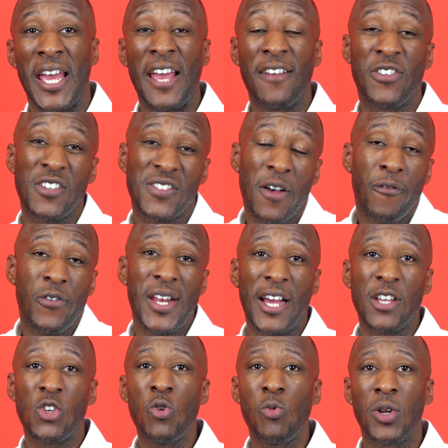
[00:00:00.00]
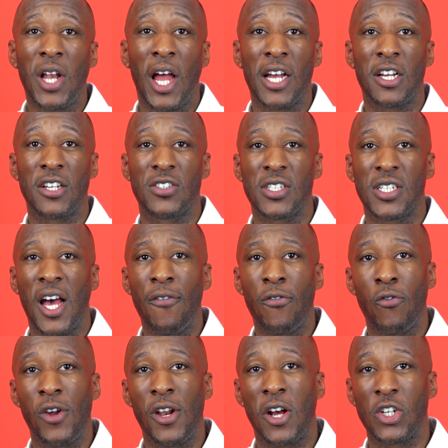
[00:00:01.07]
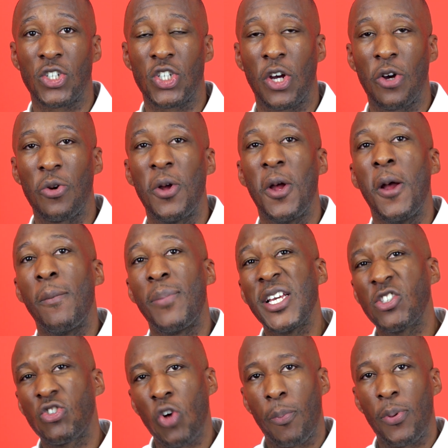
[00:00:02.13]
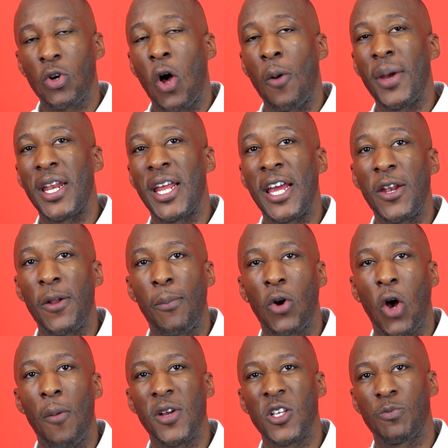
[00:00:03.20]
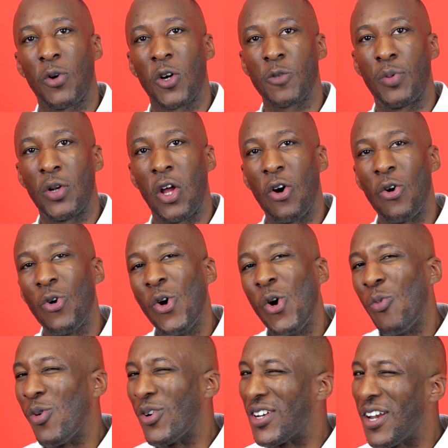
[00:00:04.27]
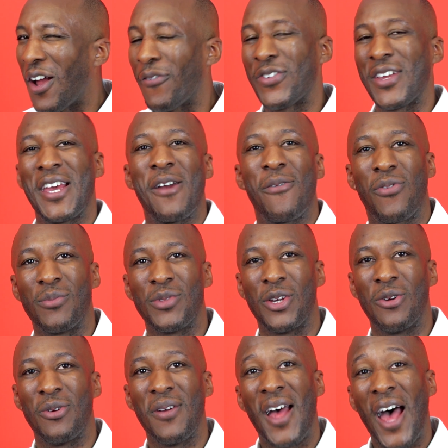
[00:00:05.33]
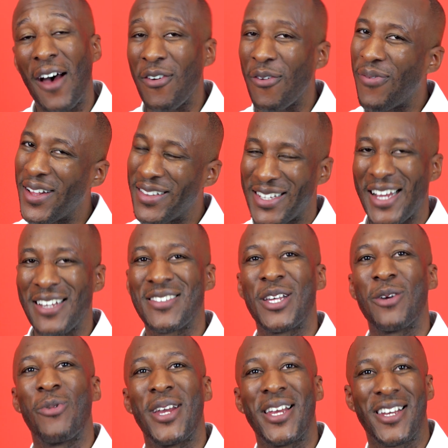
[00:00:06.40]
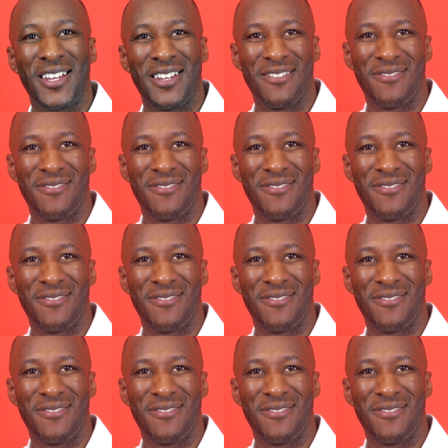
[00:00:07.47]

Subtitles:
If there's something that you would like us to cover in our show, please drop a comment in the comments box below. We'd love to hear from you. Have a fantastic week.